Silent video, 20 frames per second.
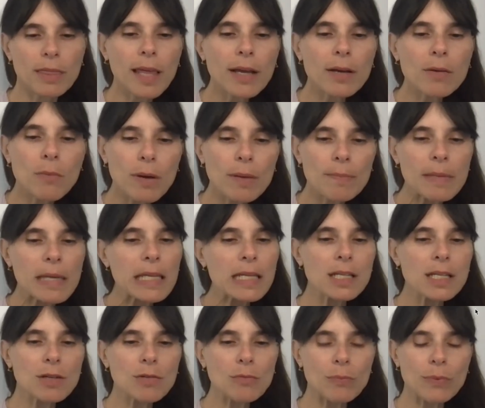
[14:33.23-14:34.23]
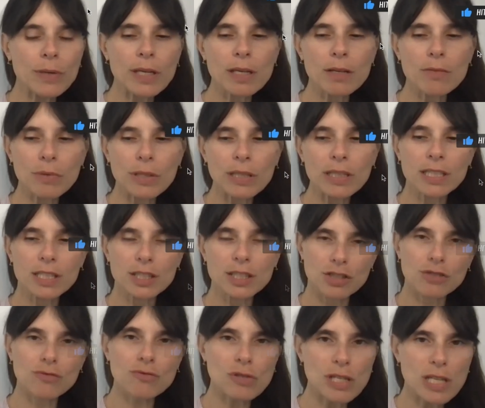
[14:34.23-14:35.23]
Like women, we really
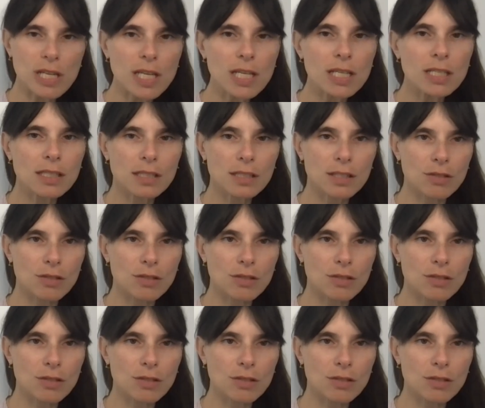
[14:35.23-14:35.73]
do need